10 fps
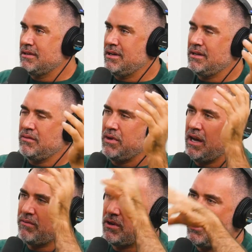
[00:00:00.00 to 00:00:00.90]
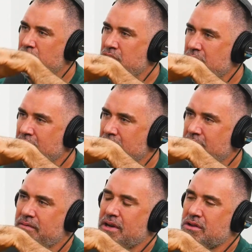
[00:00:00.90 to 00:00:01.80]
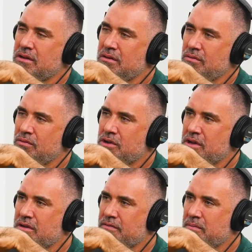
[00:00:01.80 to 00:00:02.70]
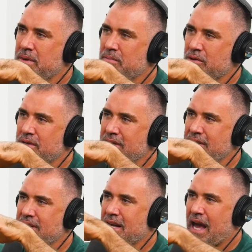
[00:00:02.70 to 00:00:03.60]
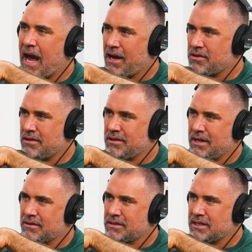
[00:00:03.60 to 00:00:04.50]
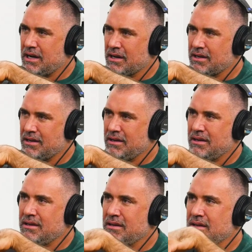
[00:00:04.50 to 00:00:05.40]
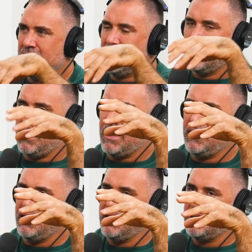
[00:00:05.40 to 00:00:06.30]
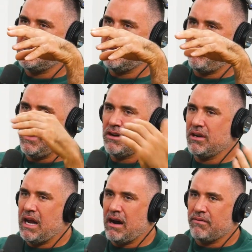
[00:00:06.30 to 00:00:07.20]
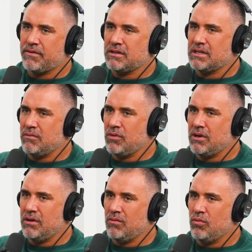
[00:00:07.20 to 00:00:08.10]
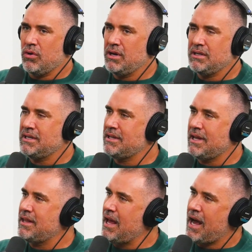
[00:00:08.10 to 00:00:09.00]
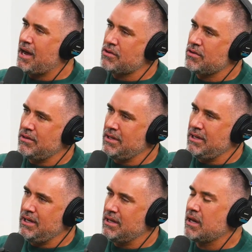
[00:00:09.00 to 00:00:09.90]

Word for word: And then we have coaching division, which is for people who need to take action that are stuck. I think it's figuring out for someone, what is it that they actually need?